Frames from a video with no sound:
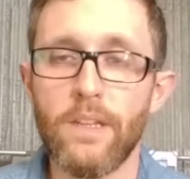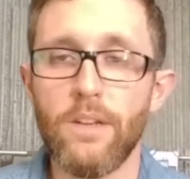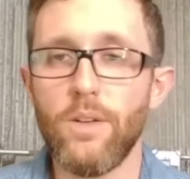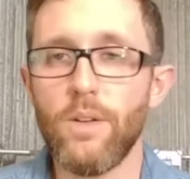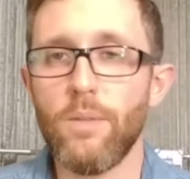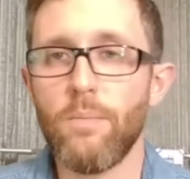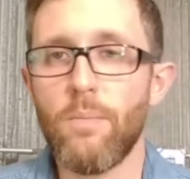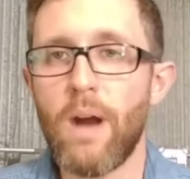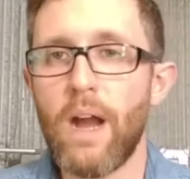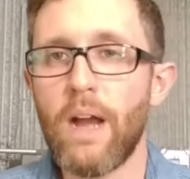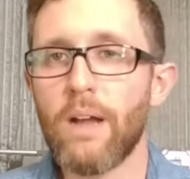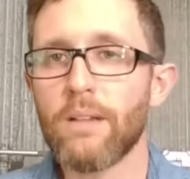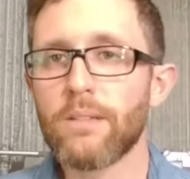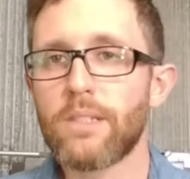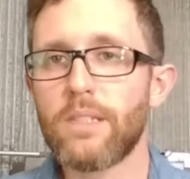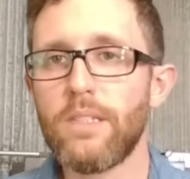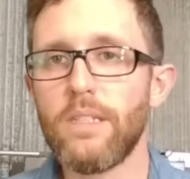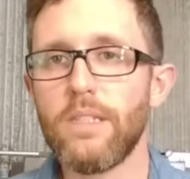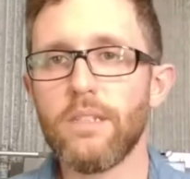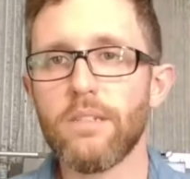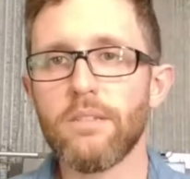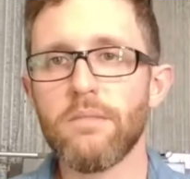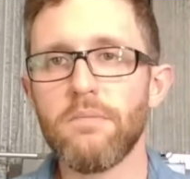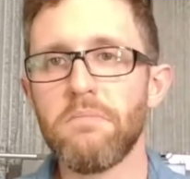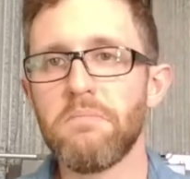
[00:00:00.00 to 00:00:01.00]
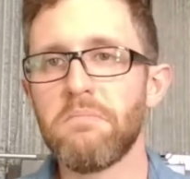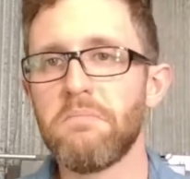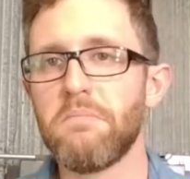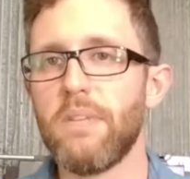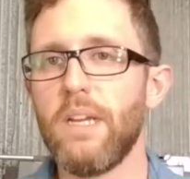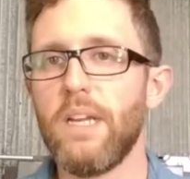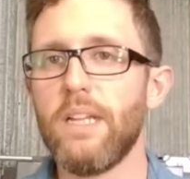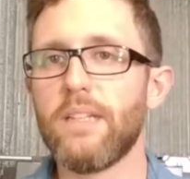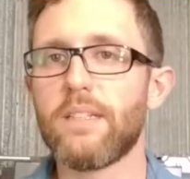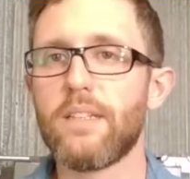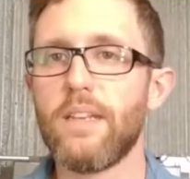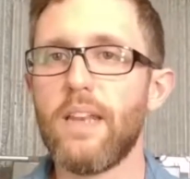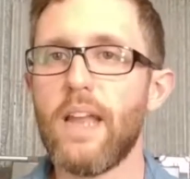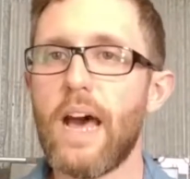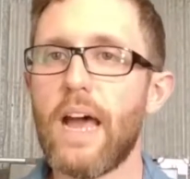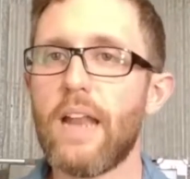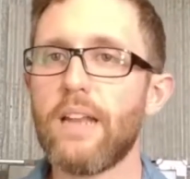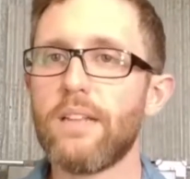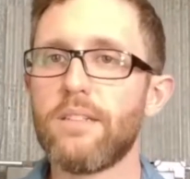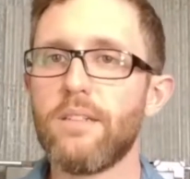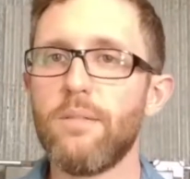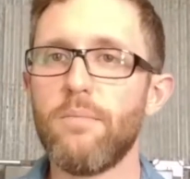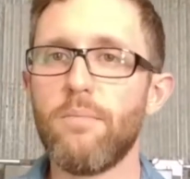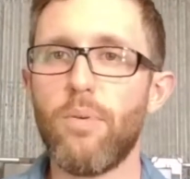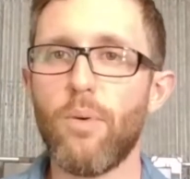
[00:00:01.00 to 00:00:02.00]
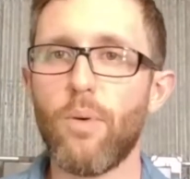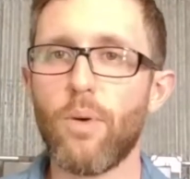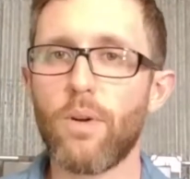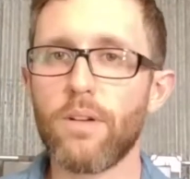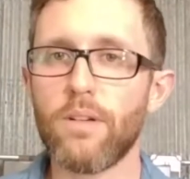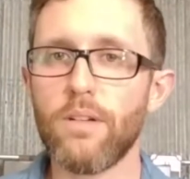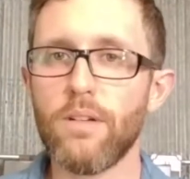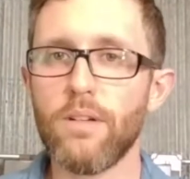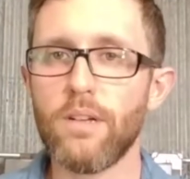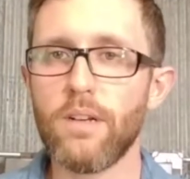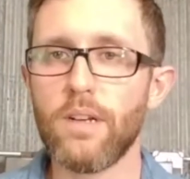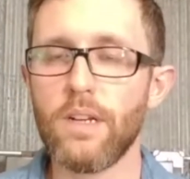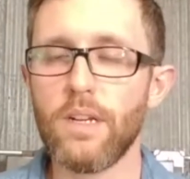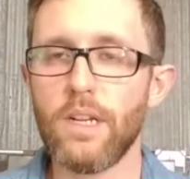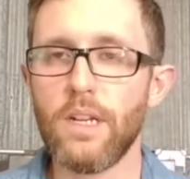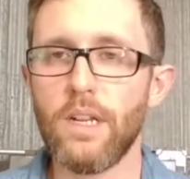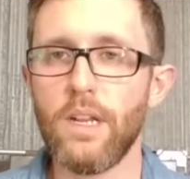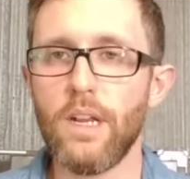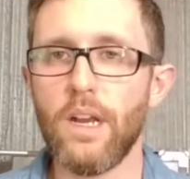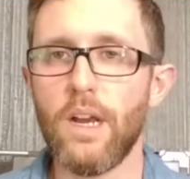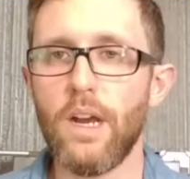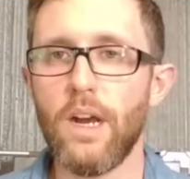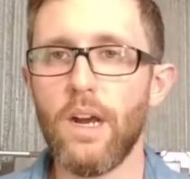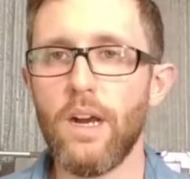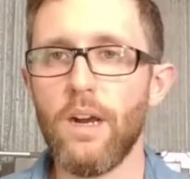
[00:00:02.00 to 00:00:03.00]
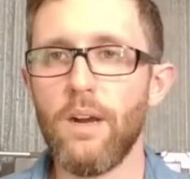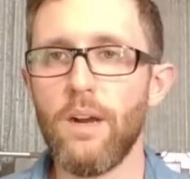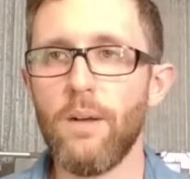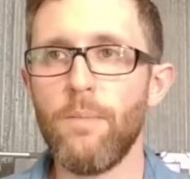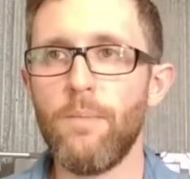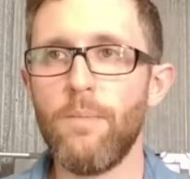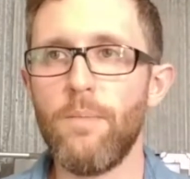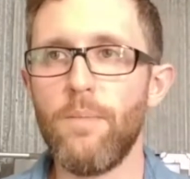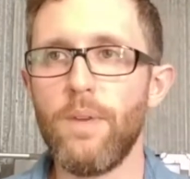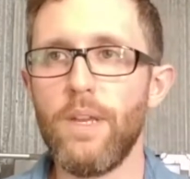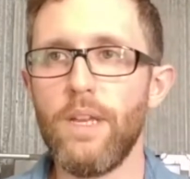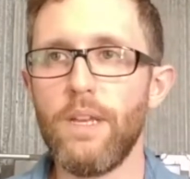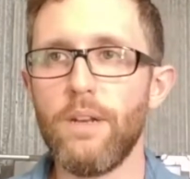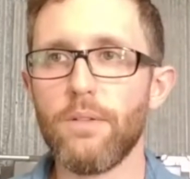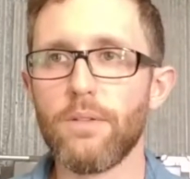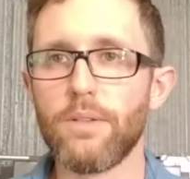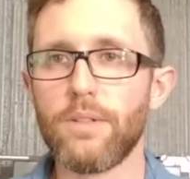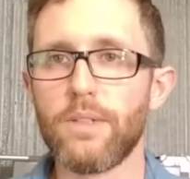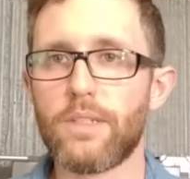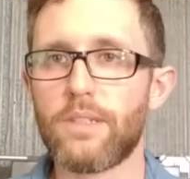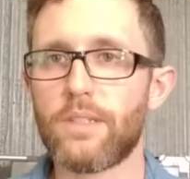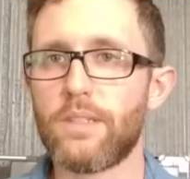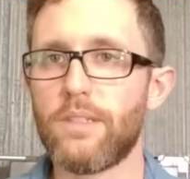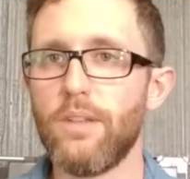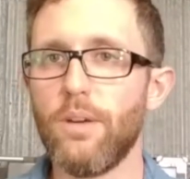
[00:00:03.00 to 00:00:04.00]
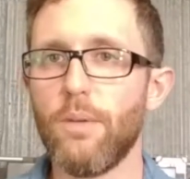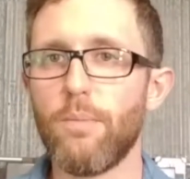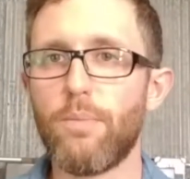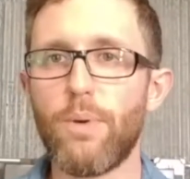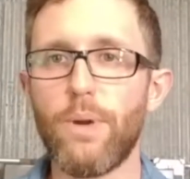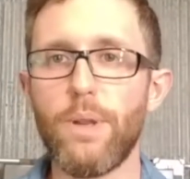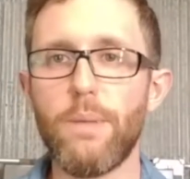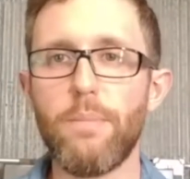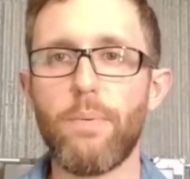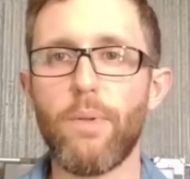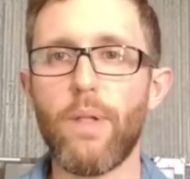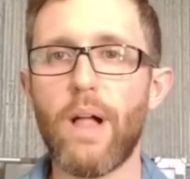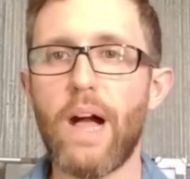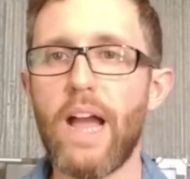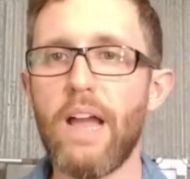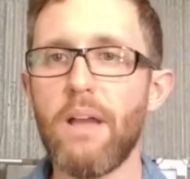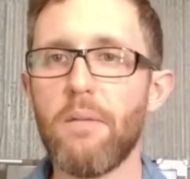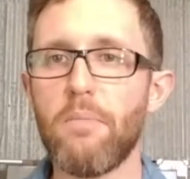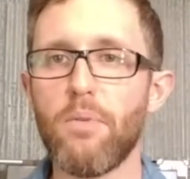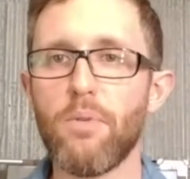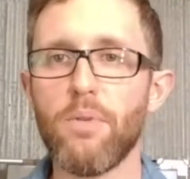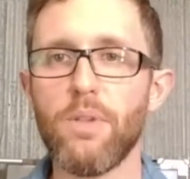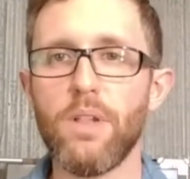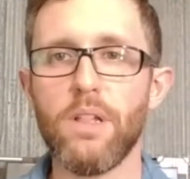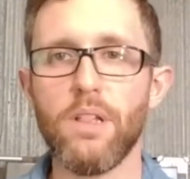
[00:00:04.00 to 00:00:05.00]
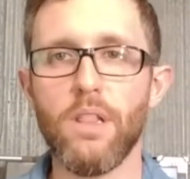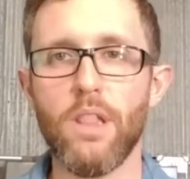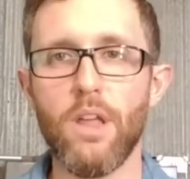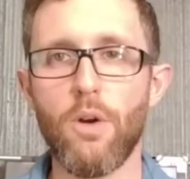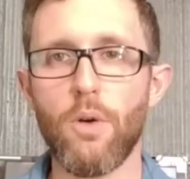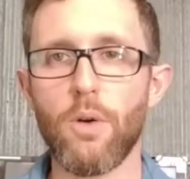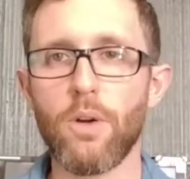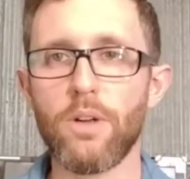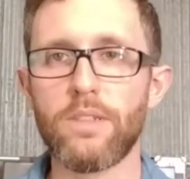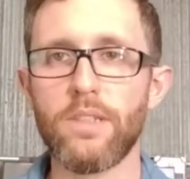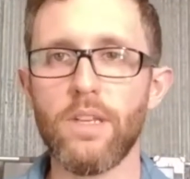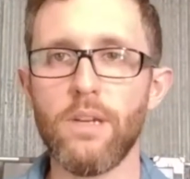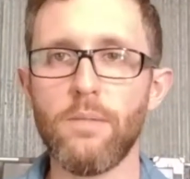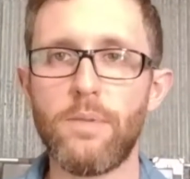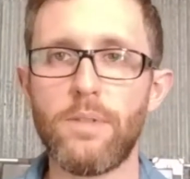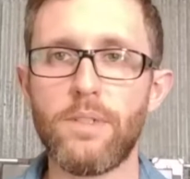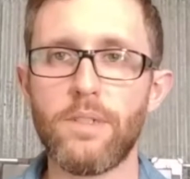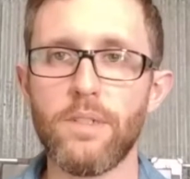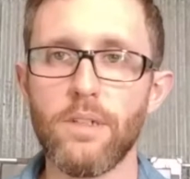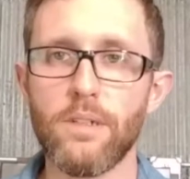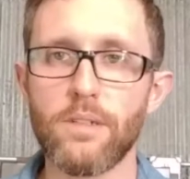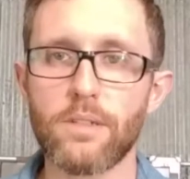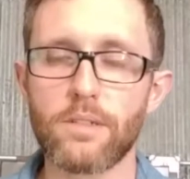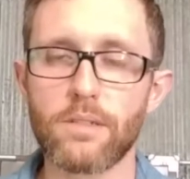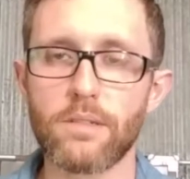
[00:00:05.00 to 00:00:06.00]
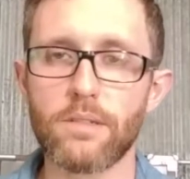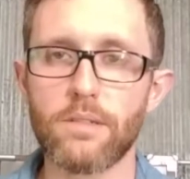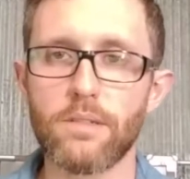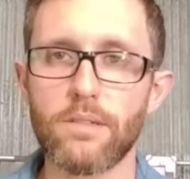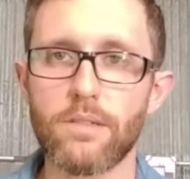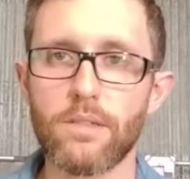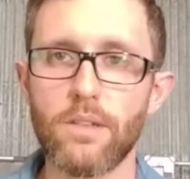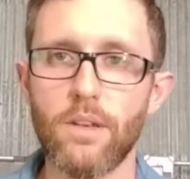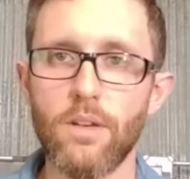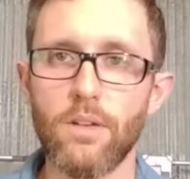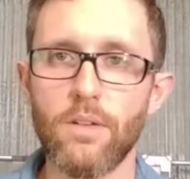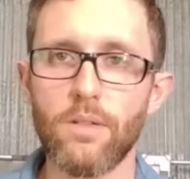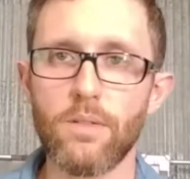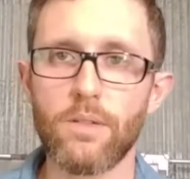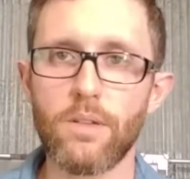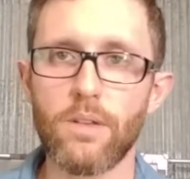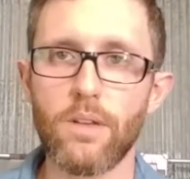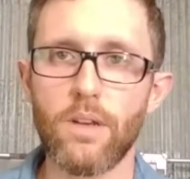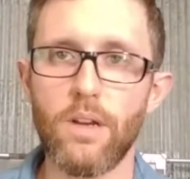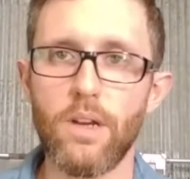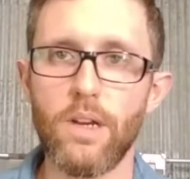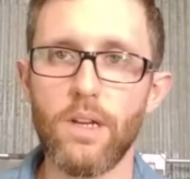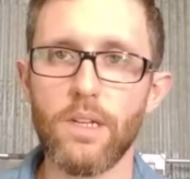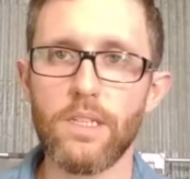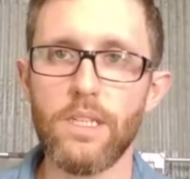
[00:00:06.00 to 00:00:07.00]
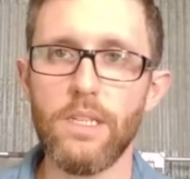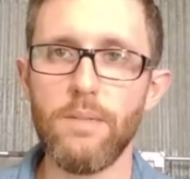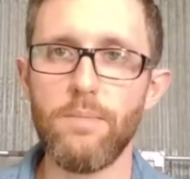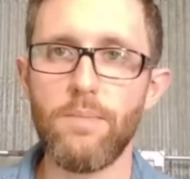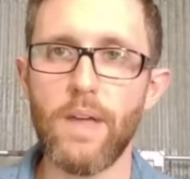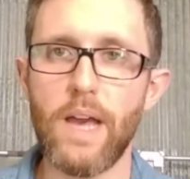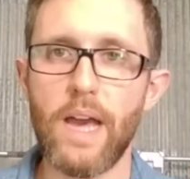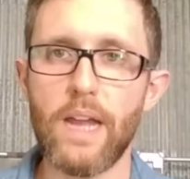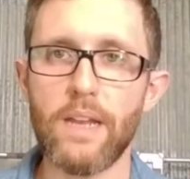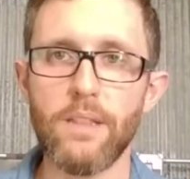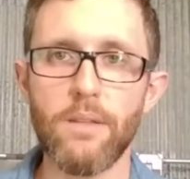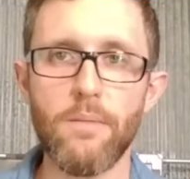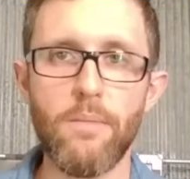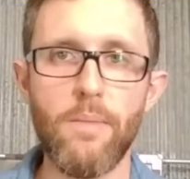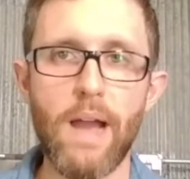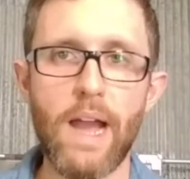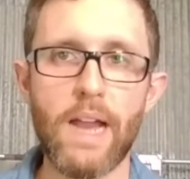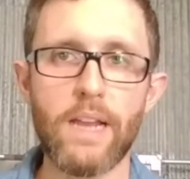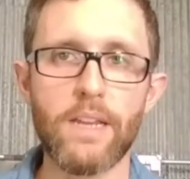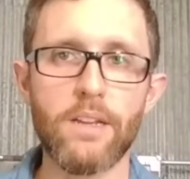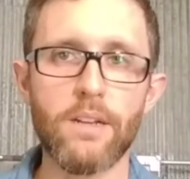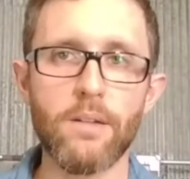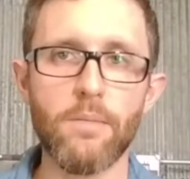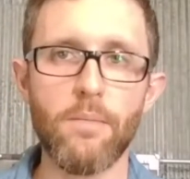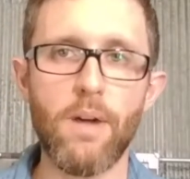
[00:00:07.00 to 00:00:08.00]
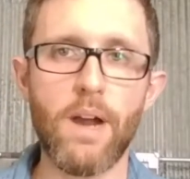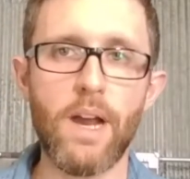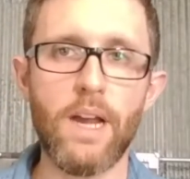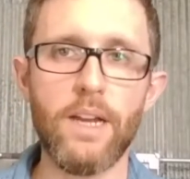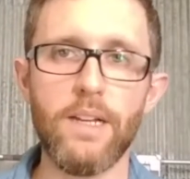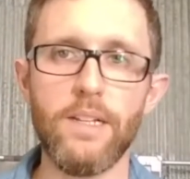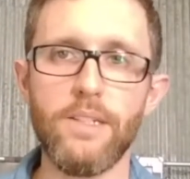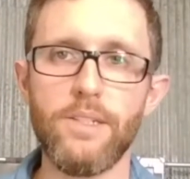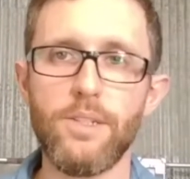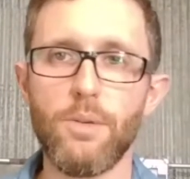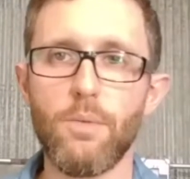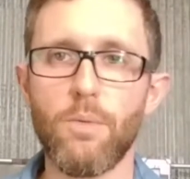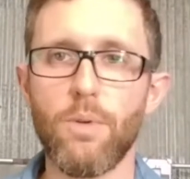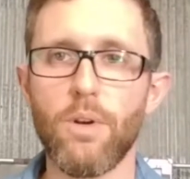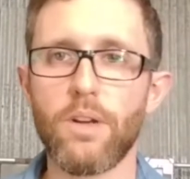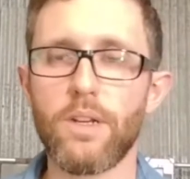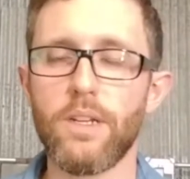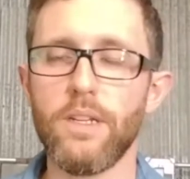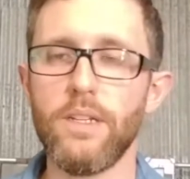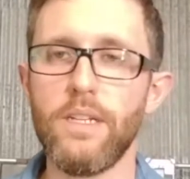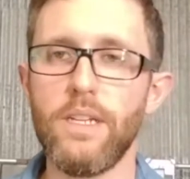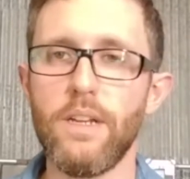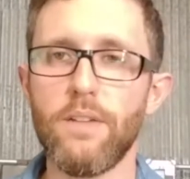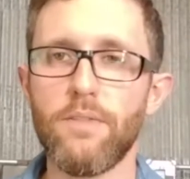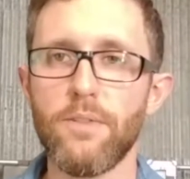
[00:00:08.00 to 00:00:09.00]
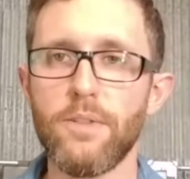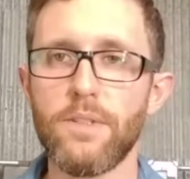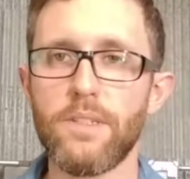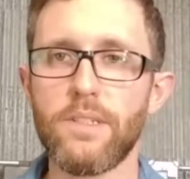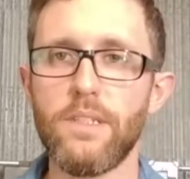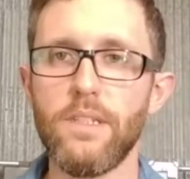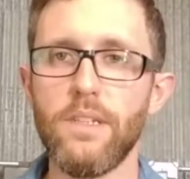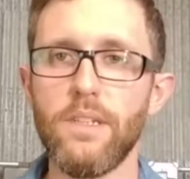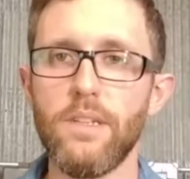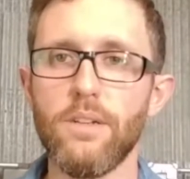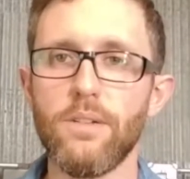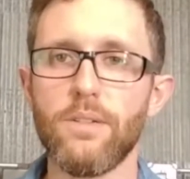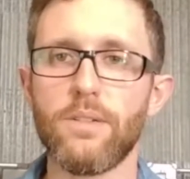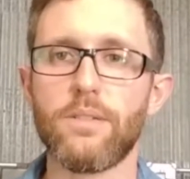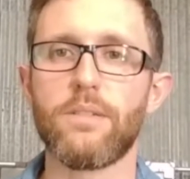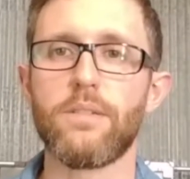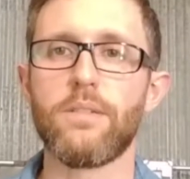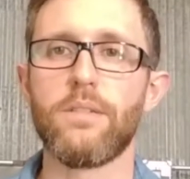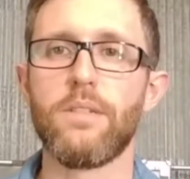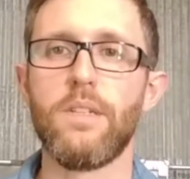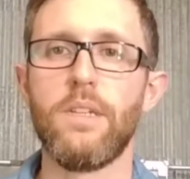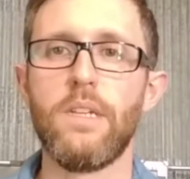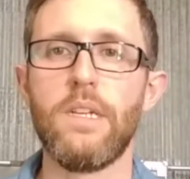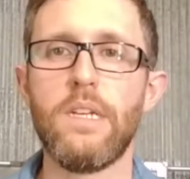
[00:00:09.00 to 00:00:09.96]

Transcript: With mild steel, it's not as important. Um, it's still pretty pliable at lower temperatures. So uh, keep that in the back of your mind as you work in different steels.